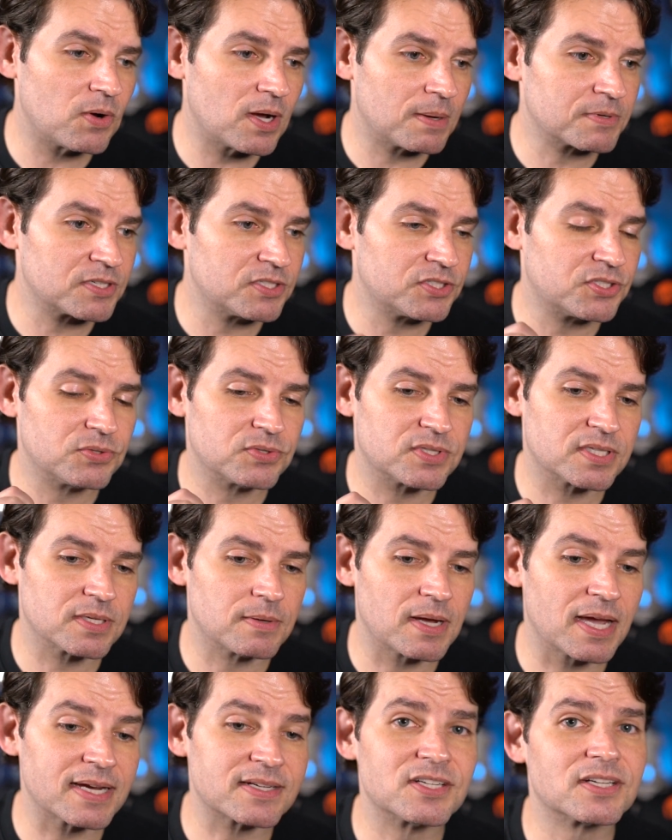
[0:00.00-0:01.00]
I'm going to do
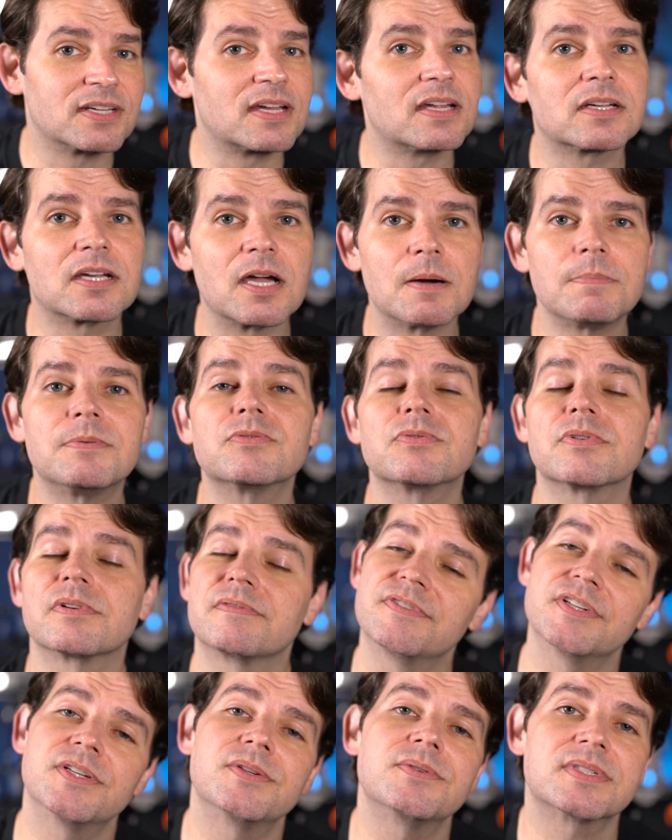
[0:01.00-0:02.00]
some, actually got a couple
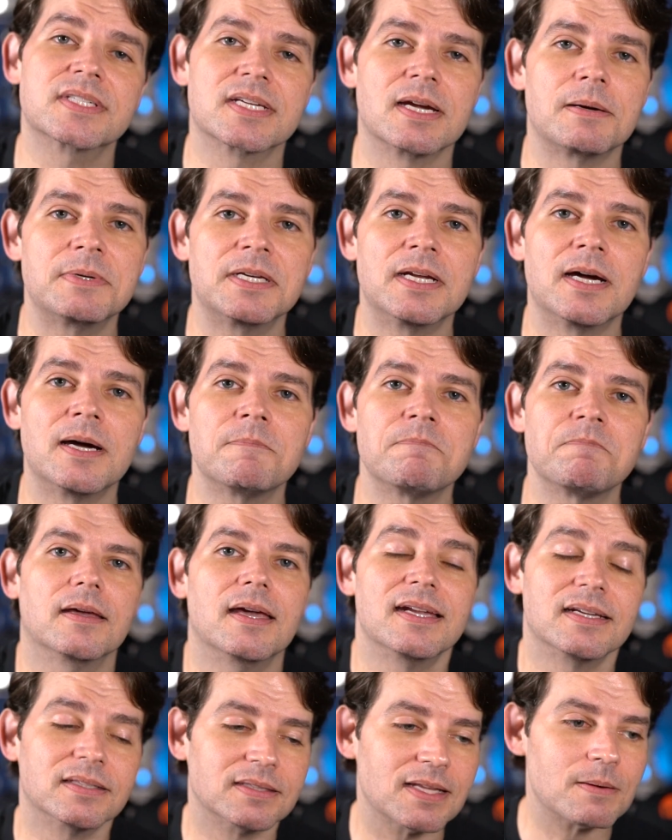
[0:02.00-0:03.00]
reviews coming up,
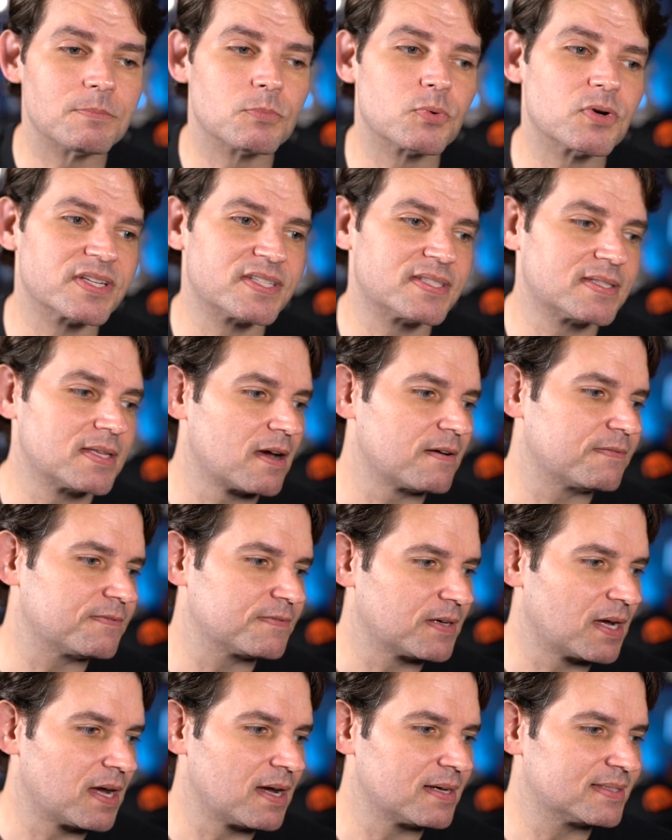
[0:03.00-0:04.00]
and a lot more
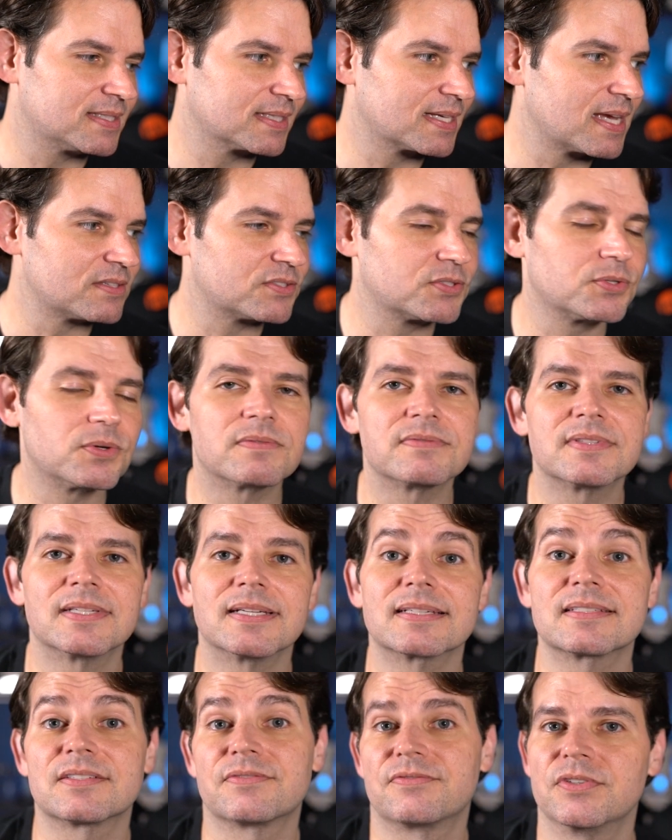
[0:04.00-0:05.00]
stuff to get to over the
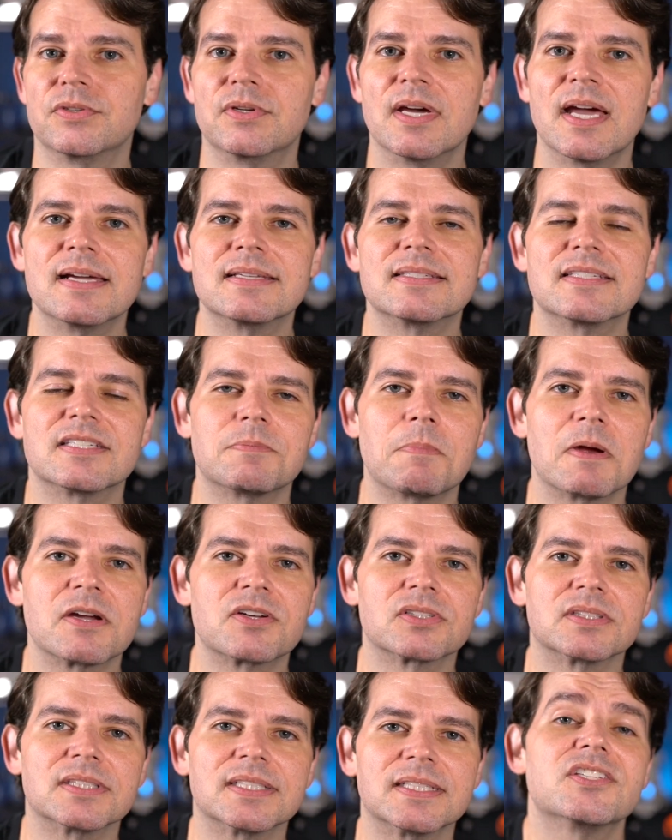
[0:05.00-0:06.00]
next few days
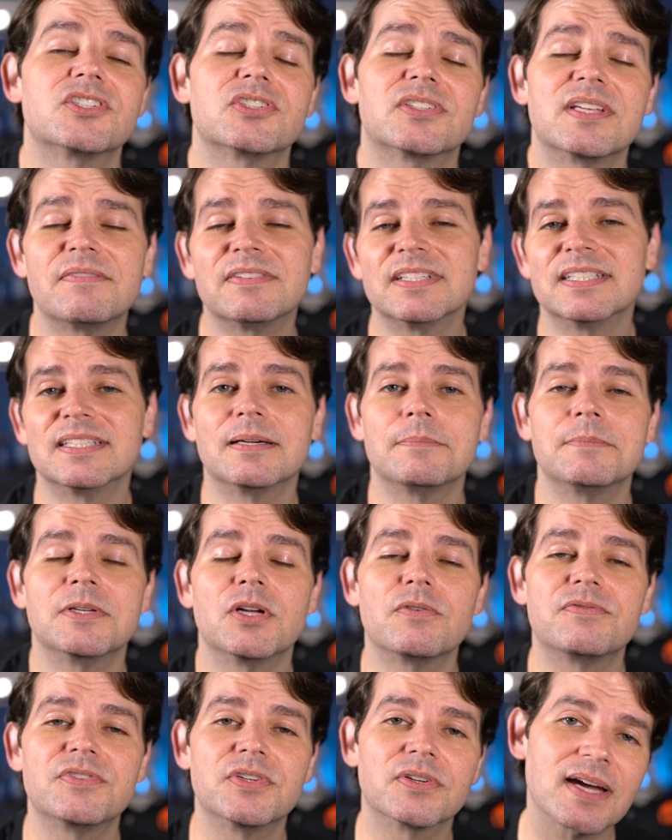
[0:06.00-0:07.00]
especially. So definitely let me
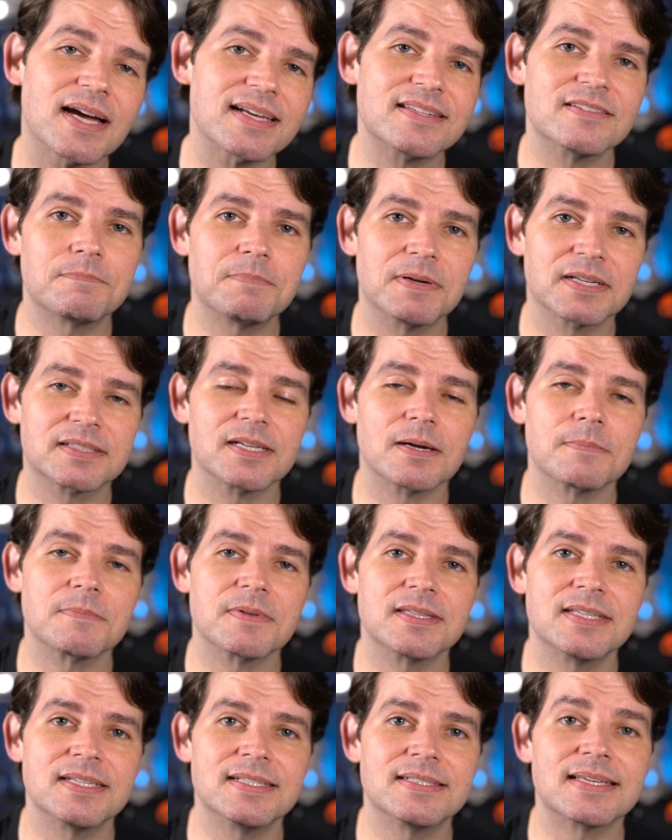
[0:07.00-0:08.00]
know if you guys have picked
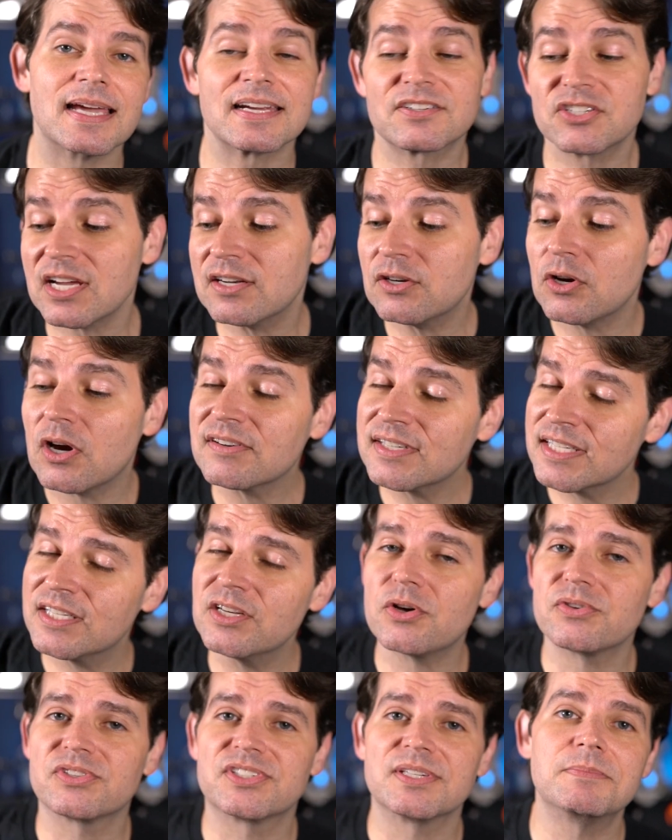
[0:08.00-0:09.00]
up these. Actually, I already
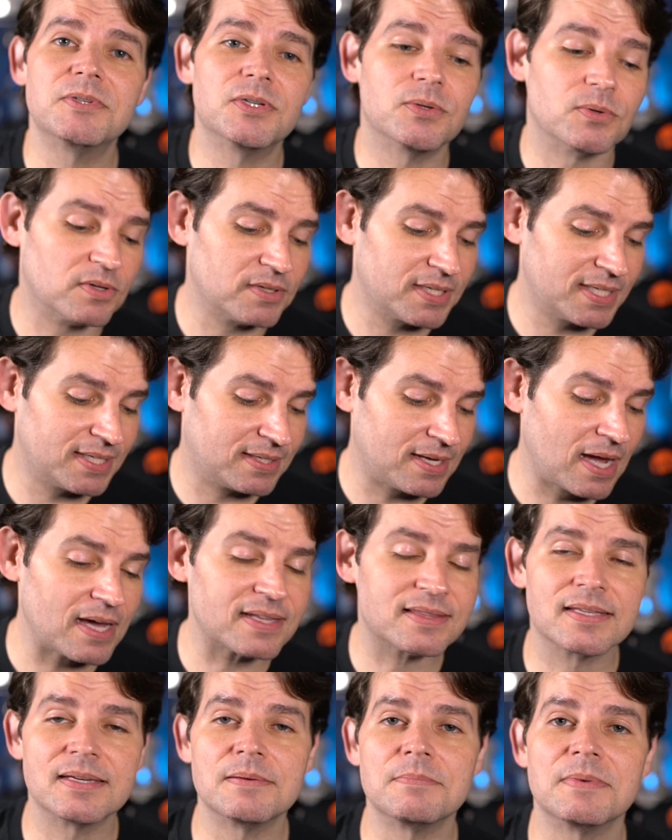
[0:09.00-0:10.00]
know some of you already
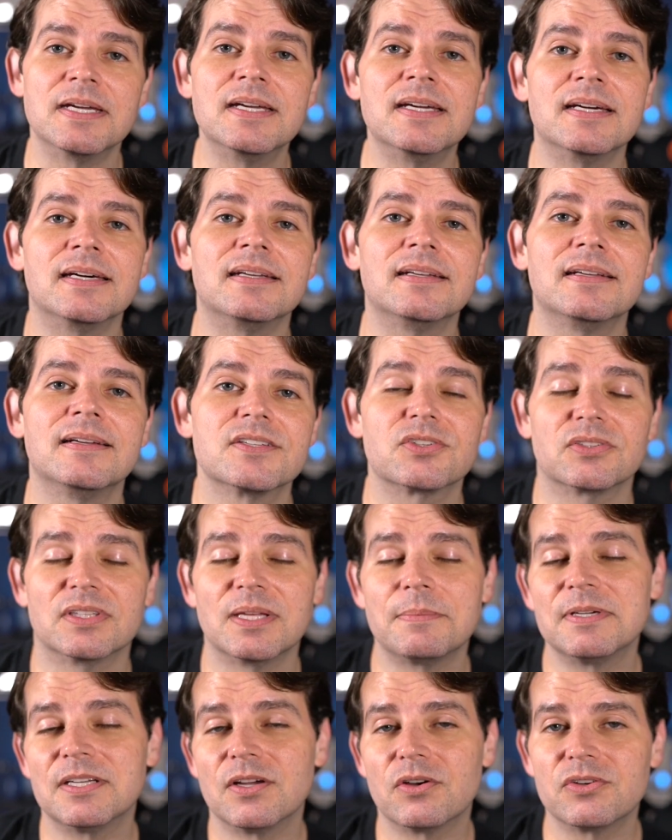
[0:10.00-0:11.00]
got them in, so
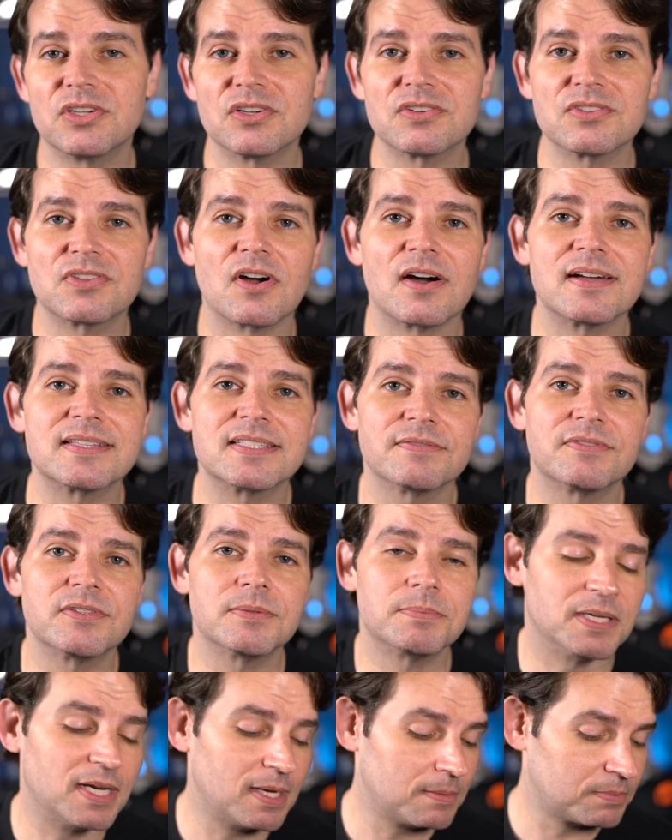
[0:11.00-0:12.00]
let me know your thoughts if
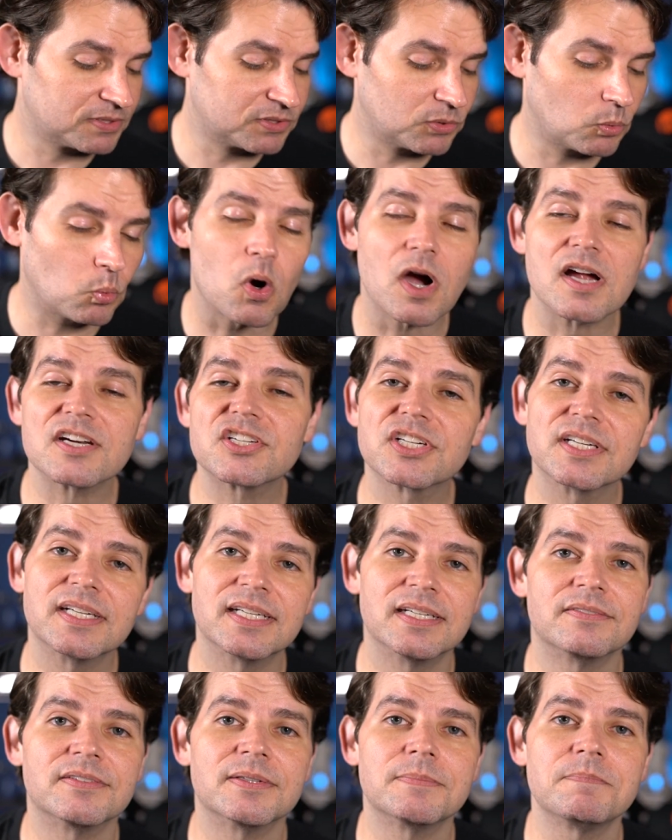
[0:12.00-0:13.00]
you've been able to watch
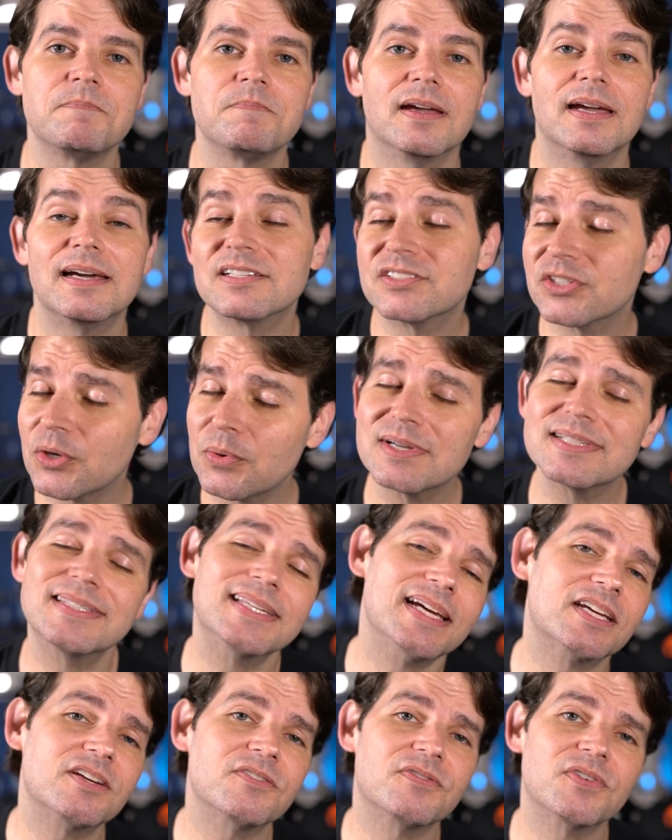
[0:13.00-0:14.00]
any of them. And as always,
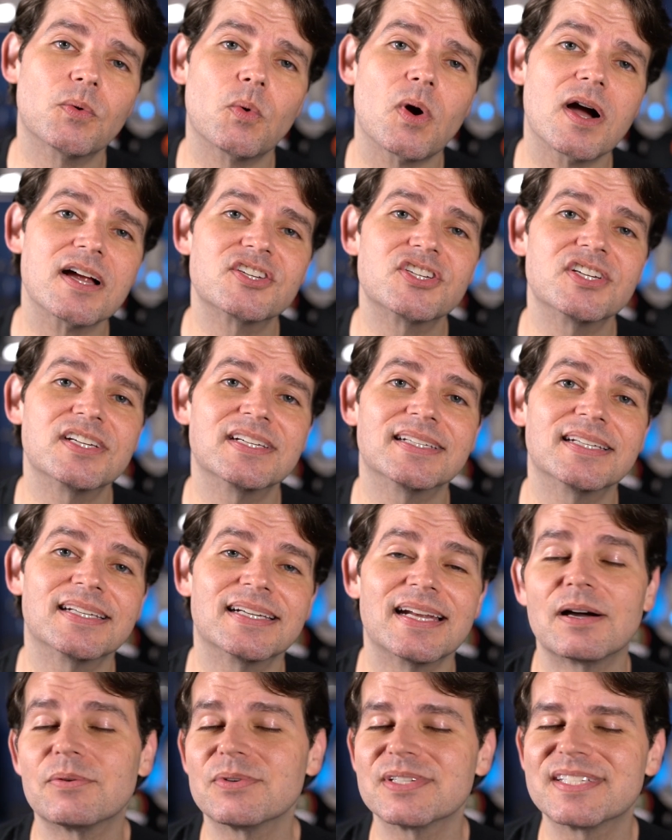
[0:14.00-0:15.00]
thank you for watching,
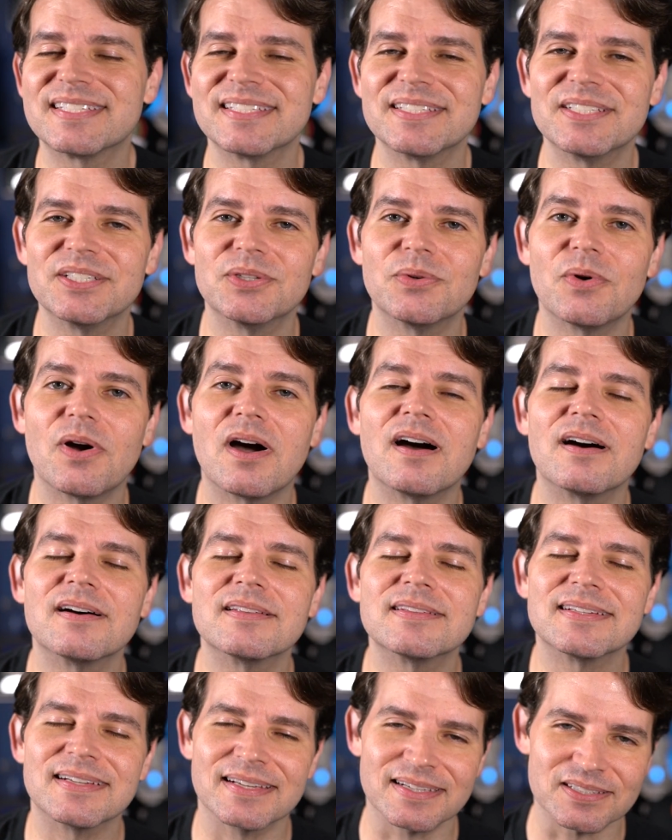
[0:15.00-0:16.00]
and I will see you
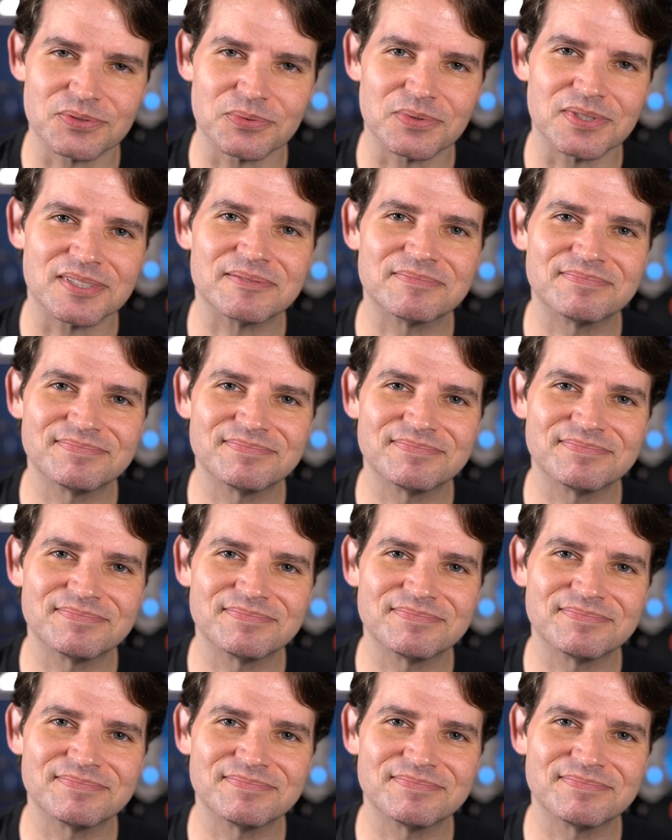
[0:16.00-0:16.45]
on the next one.